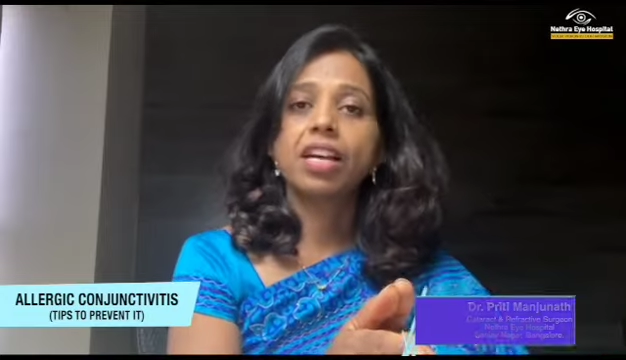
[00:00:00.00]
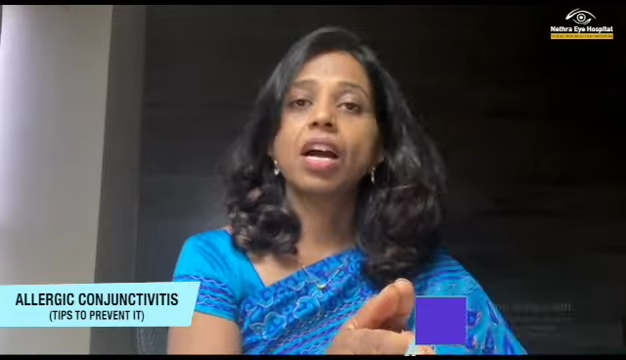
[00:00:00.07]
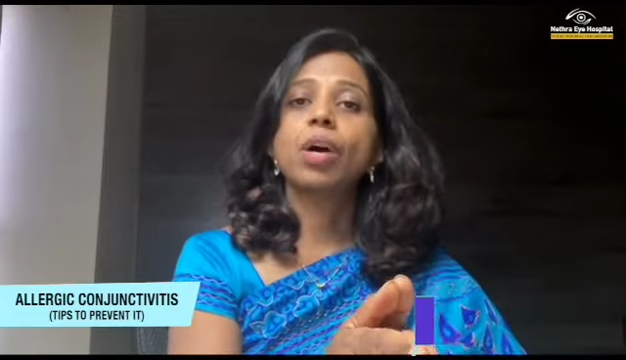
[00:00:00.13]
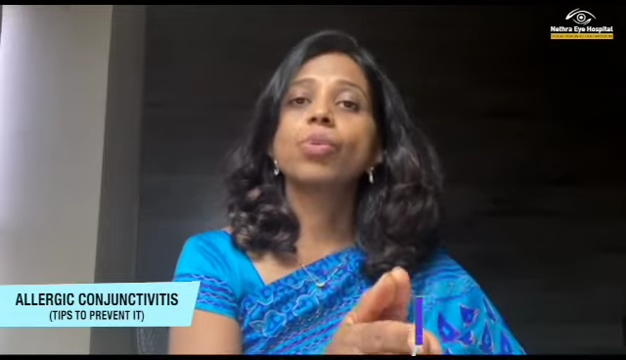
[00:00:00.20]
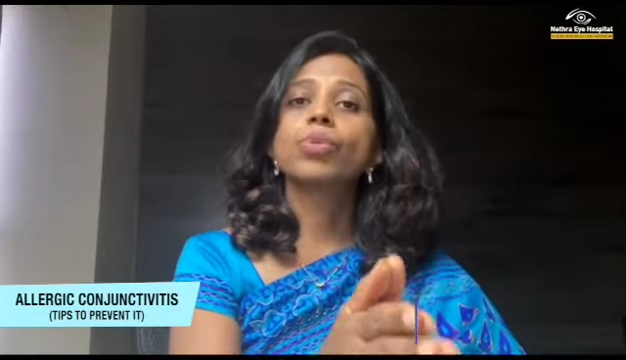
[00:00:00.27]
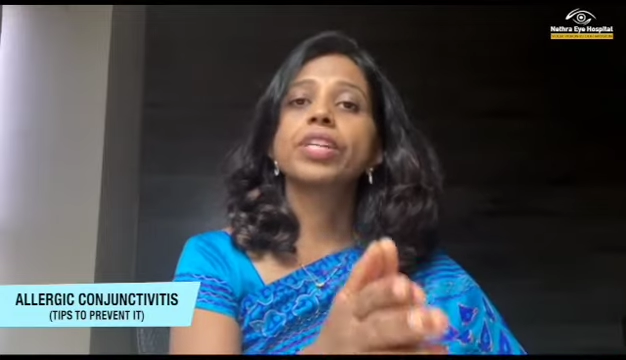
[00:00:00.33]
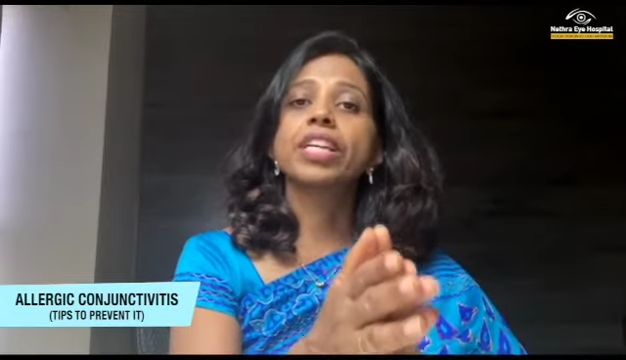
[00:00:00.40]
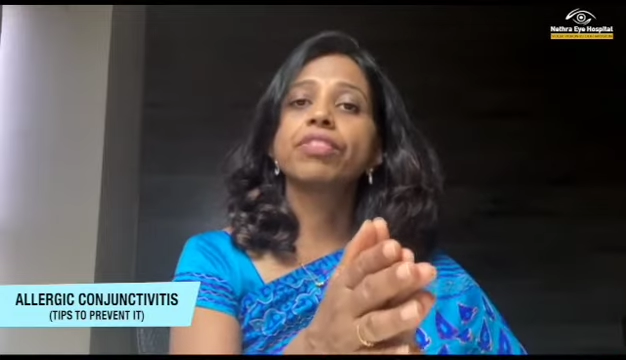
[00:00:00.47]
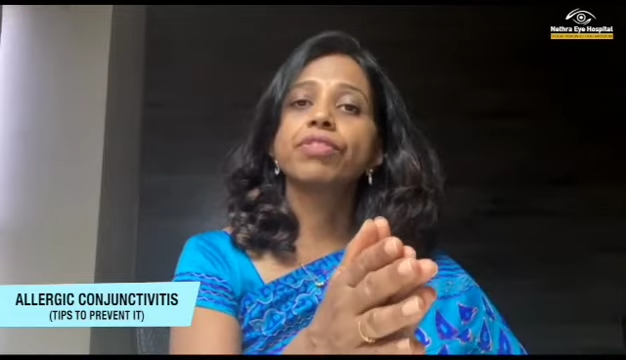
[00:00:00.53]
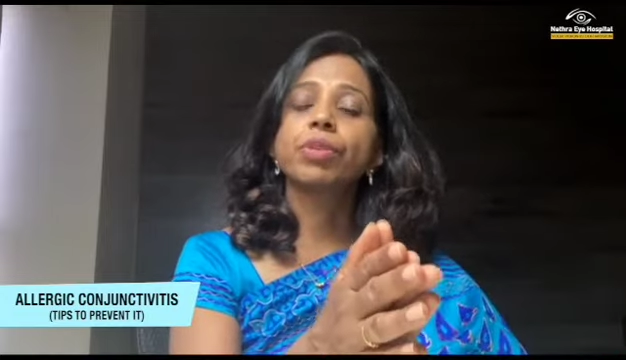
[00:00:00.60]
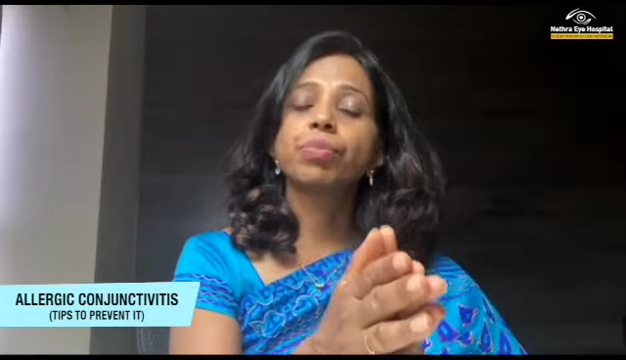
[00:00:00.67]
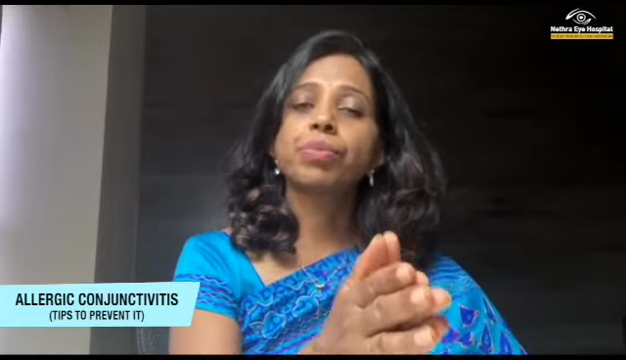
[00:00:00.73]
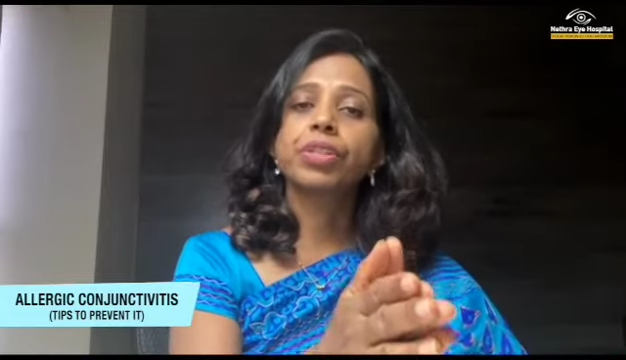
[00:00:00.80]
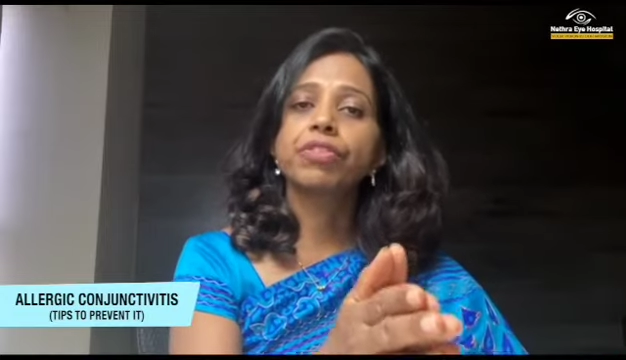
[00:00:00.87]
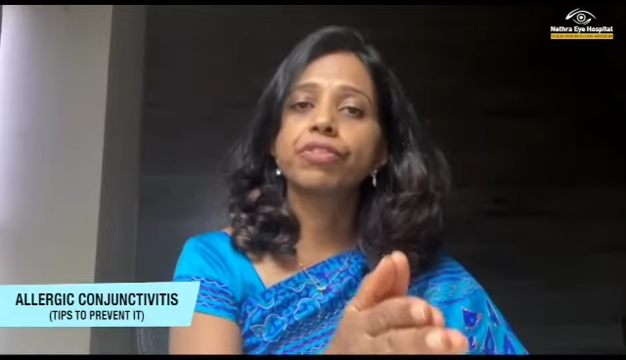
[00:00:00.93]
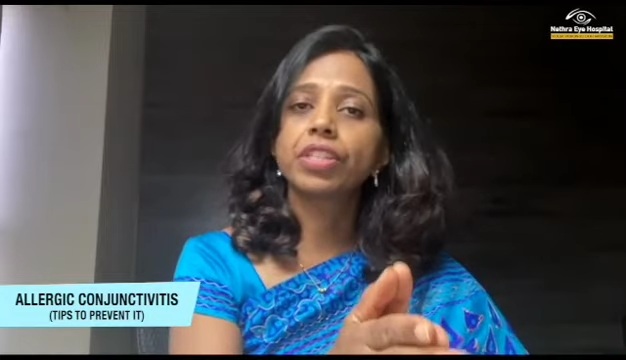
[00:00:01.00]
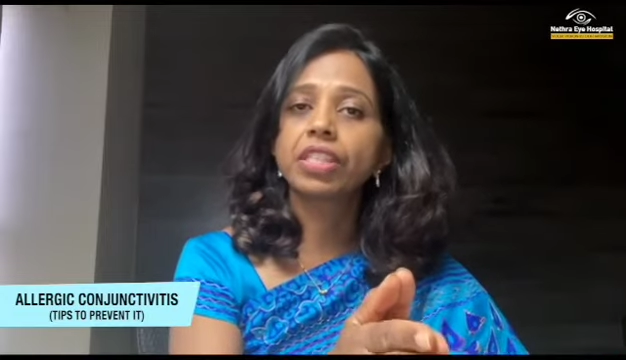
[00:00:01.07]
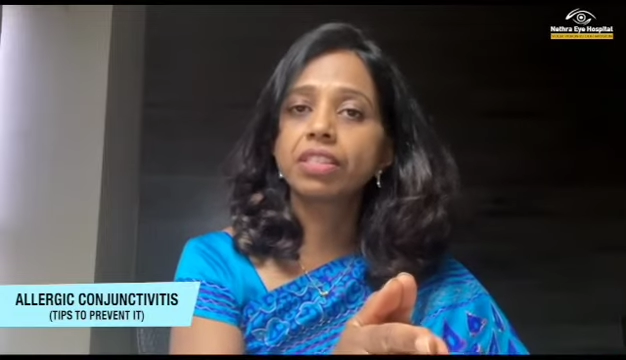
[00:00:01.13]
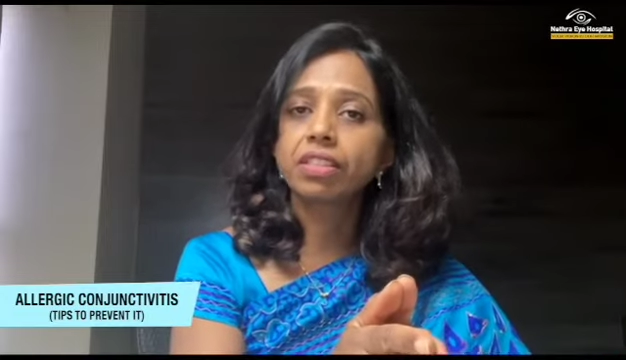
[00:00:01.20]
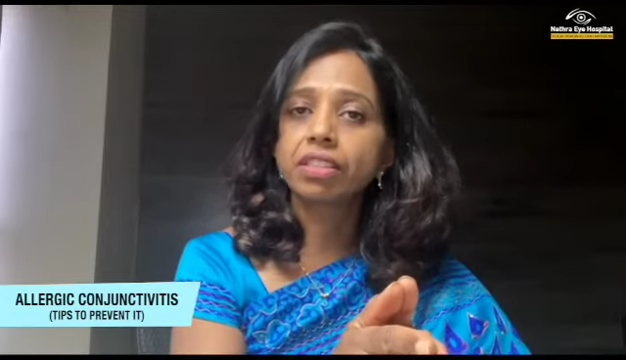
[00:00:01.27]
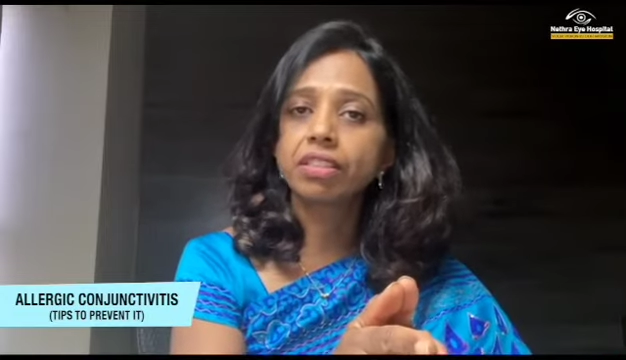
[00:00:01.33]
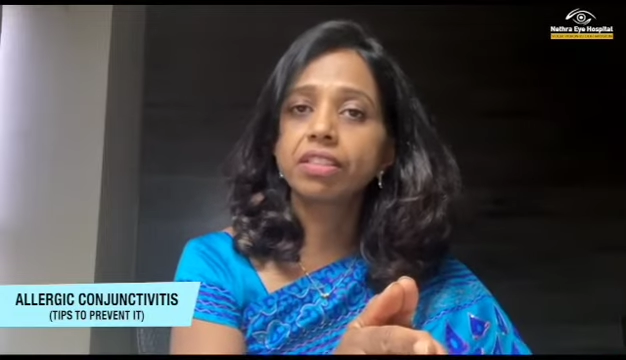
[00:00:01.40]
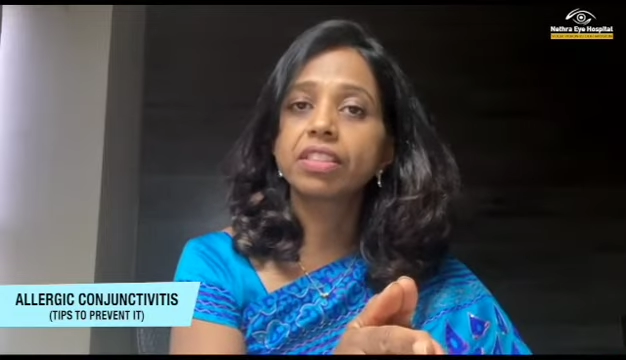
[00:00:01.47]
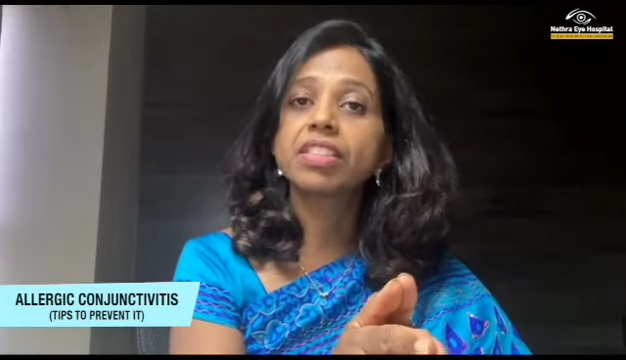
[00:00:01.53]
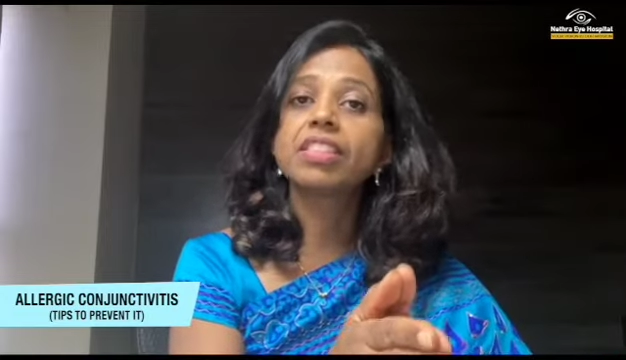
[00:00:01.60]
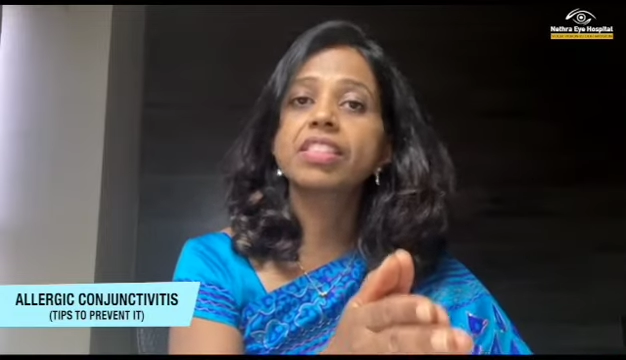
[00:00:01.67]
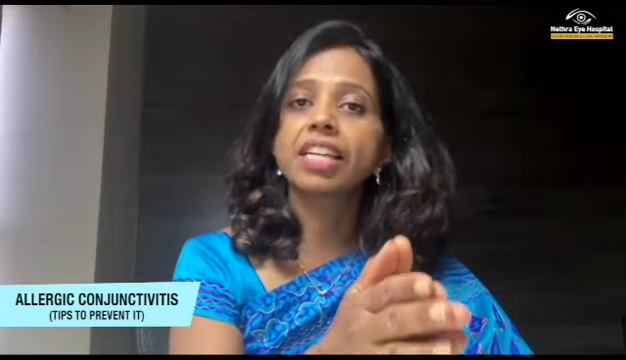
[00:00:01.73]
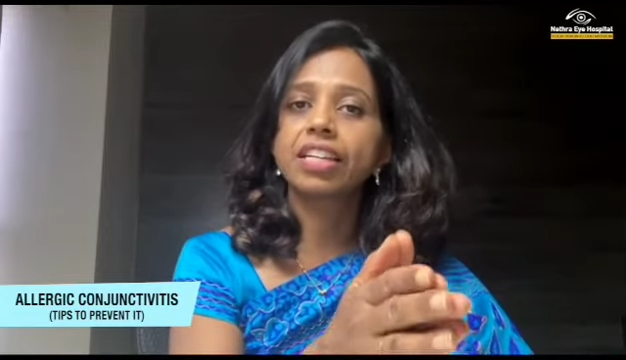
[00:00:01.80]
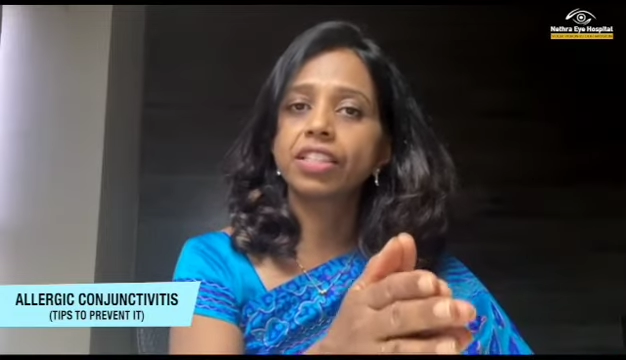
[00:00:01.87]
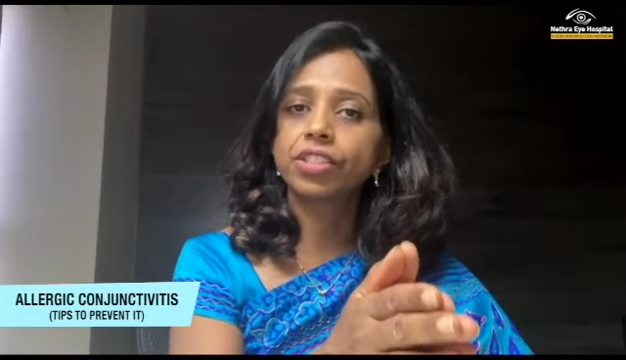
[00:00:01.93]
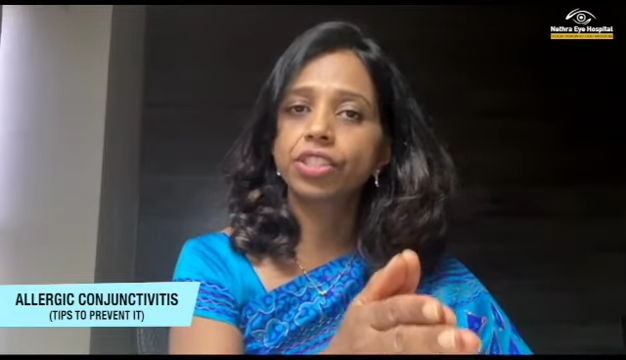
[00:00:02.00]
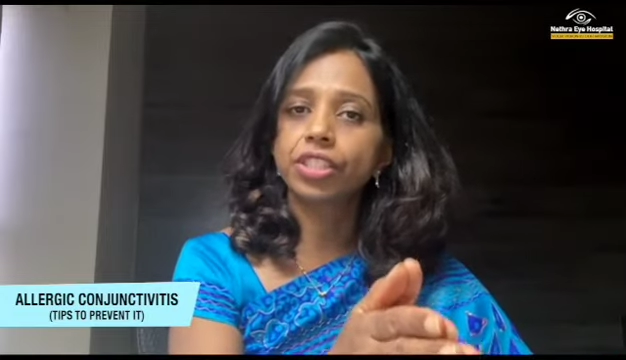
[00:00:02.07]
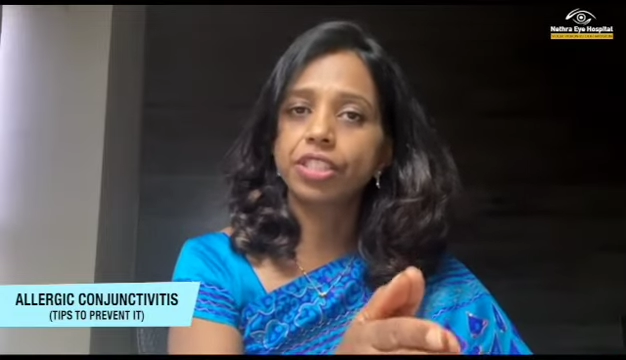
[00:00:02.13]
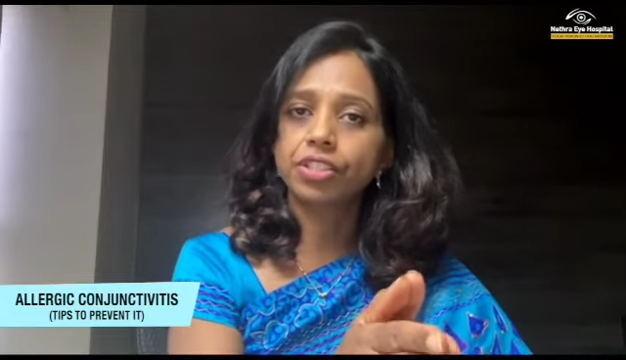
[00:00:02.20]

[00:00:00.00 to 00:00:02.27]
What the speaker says: how can we prevent this allergic